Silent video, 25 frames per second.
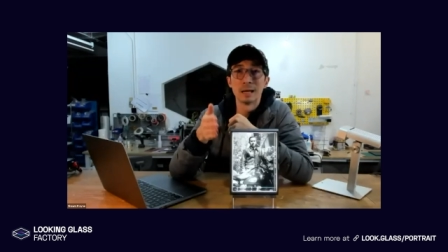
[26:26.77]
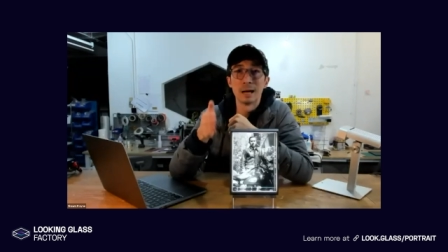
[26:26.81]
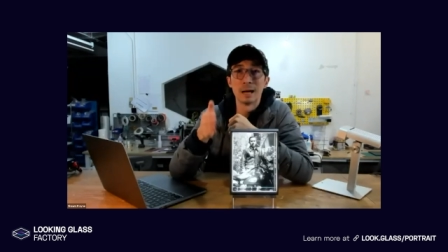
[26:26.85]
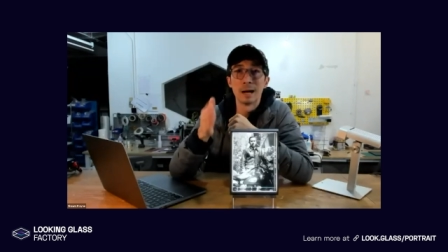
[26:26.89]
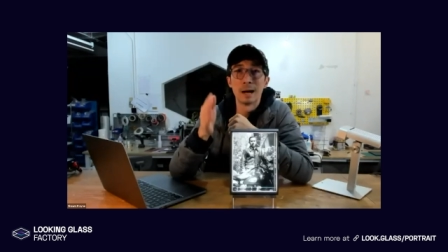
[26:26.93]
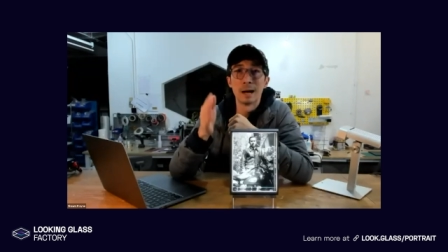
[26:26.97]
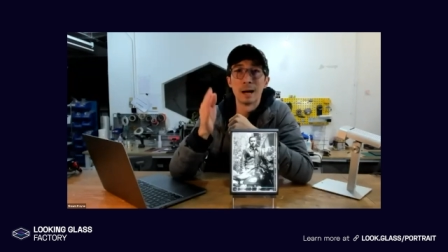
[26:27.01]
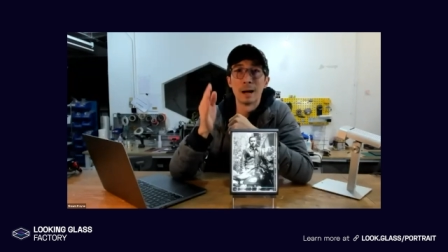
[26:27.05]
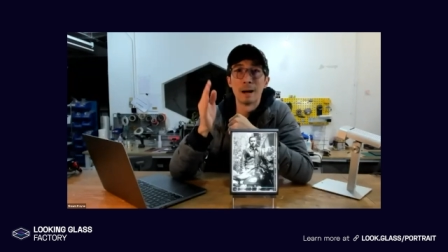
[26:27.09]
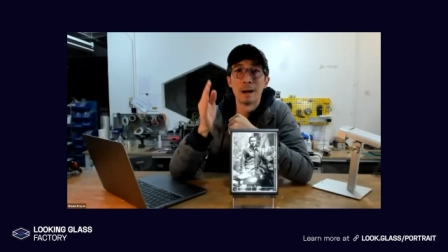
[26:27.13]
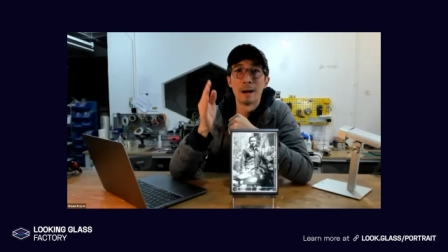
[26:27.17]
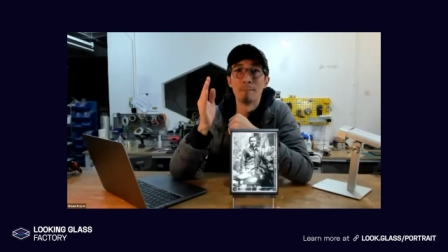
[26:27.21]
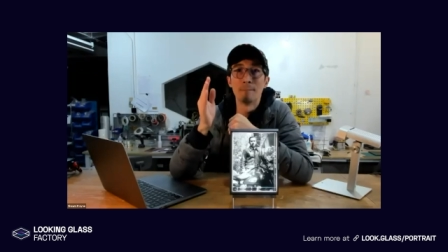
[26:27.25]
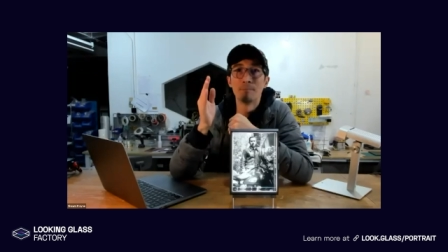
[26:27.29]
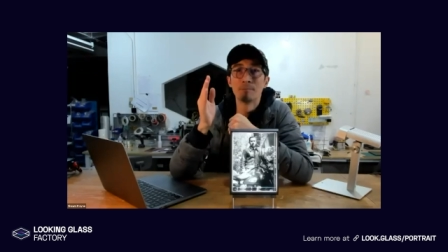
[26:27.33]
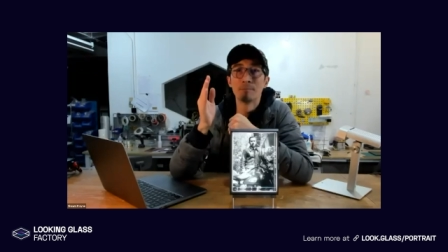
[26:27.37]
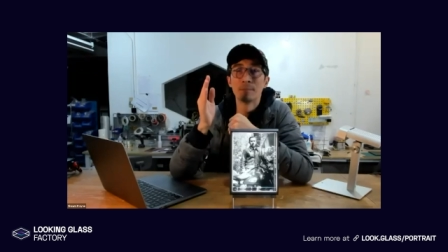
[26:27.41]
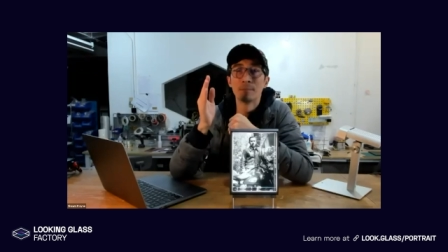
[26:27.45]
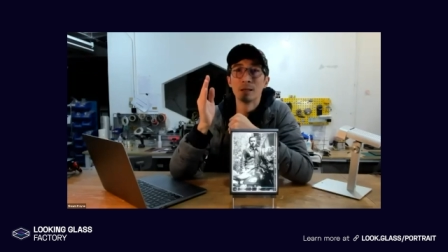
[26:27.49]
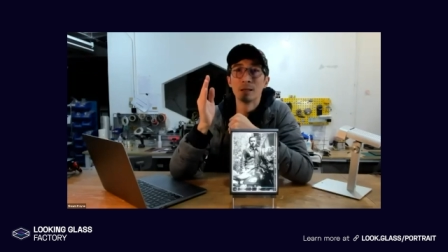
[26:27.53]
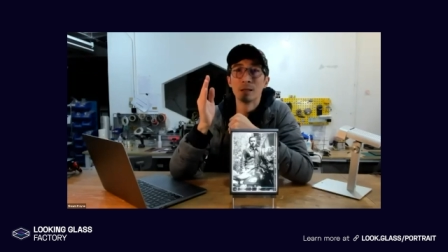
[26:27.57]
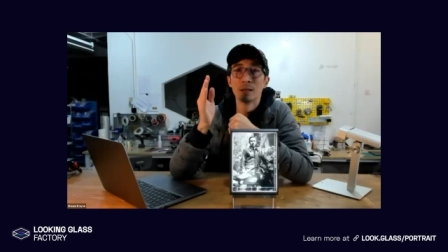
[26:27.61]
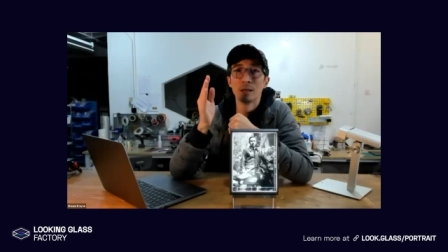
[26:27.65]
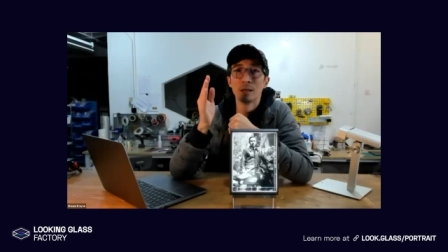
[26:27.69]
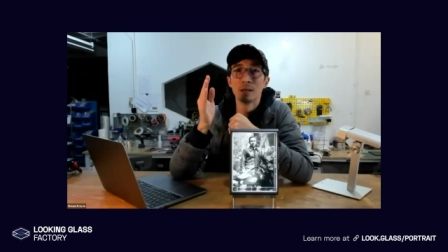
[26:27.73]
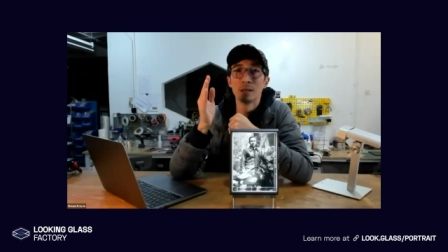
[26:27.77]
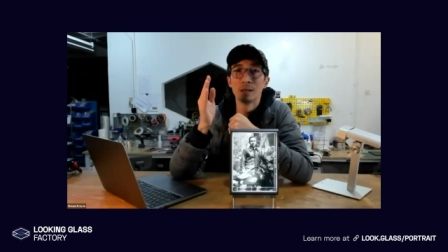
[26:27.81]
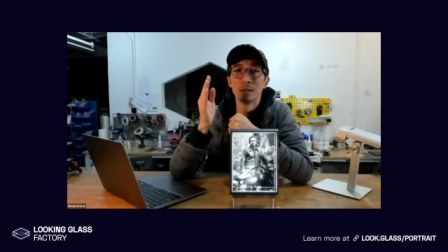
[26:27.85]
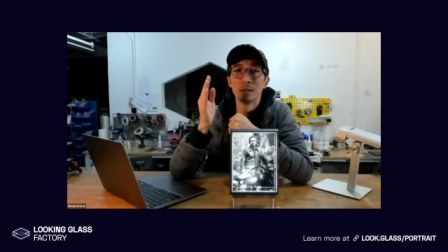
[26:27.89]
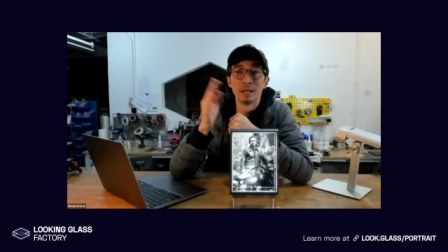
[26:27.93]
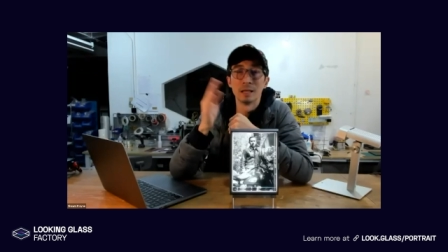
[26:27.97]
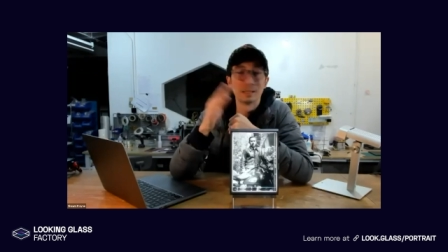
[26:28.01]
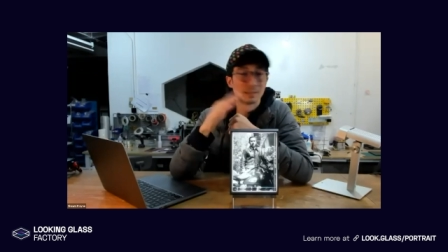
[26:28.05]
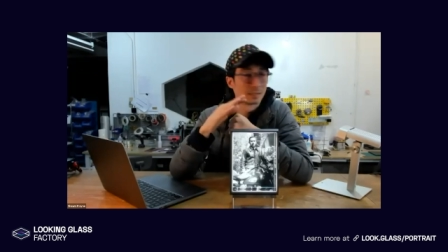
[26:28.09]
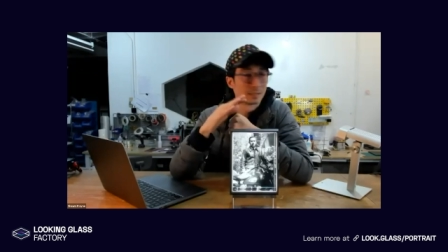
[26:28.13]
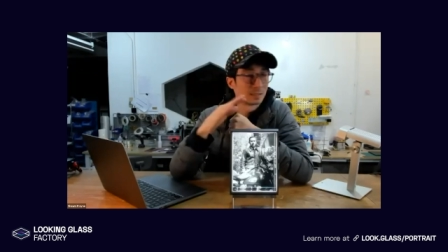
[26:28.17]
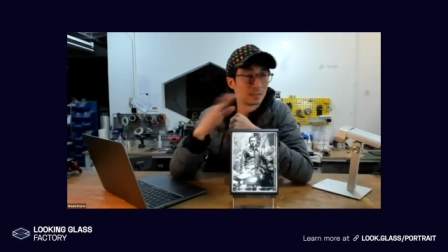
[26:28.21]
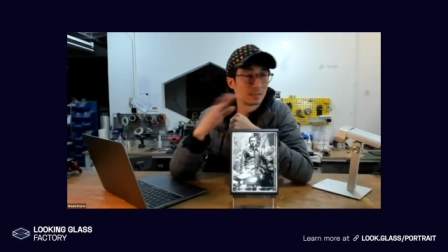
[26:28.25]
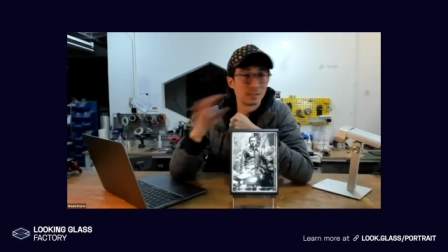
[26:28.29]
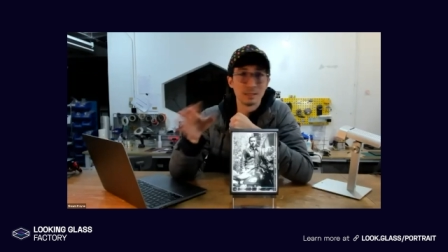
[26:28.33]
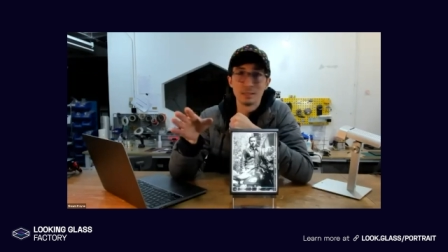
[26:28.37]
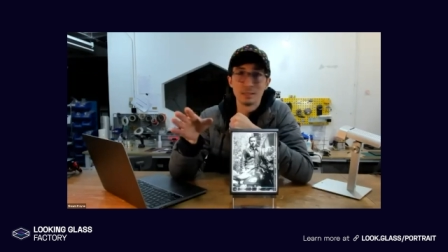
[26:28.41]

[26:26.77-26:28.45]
Um, it's